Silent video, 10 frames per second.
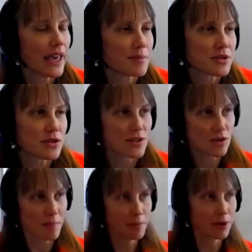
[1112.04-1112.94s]
Yeah, absolutely.
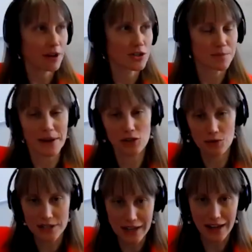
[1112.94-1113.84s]
So I'm going to put on just my
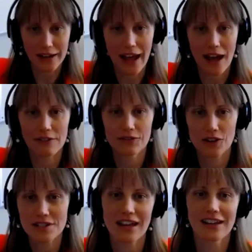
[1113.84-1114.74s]
USAID hat for
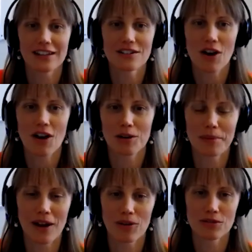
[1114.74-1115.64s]
a second and talk
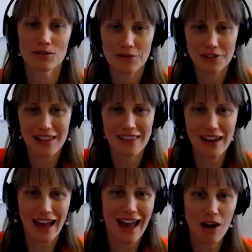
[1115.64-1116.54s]
about sort of
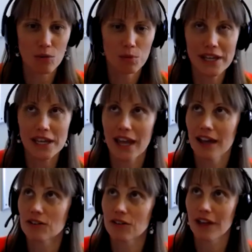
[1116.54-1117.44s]
like how we
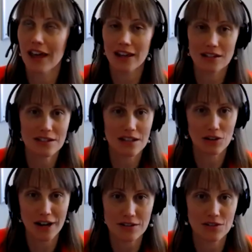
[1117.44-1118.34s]
handle the NSC
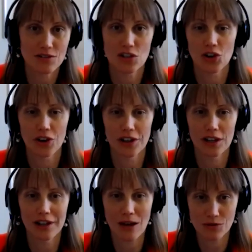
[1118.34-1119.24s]
or National
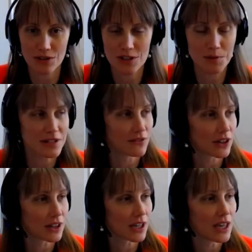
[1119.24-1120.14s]
Security Council
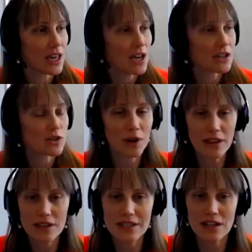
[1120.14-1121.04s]
specifically. So one of
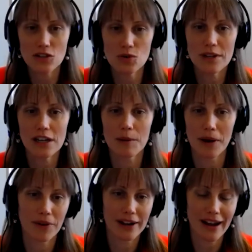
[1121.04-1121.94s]
the things that is unique
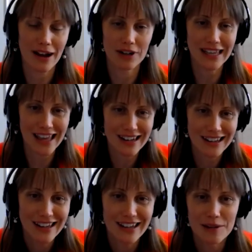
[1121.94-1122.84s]
about right now, and
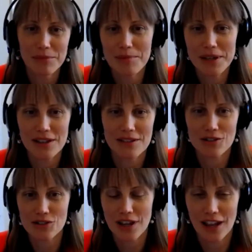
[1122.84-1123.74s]
again, maybe
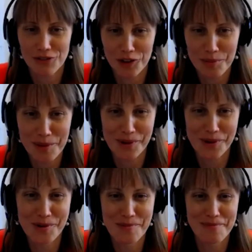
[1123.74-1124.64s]
there's a handful of people
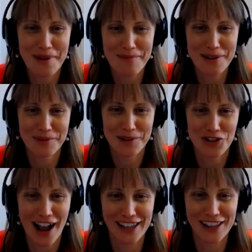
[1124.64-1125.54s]
who maybe have been
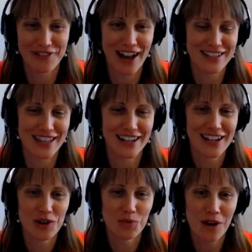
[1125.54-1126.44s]
tracking the fact that
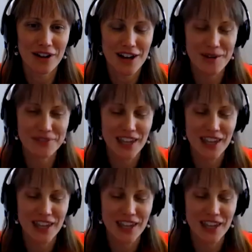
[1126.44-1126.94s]
one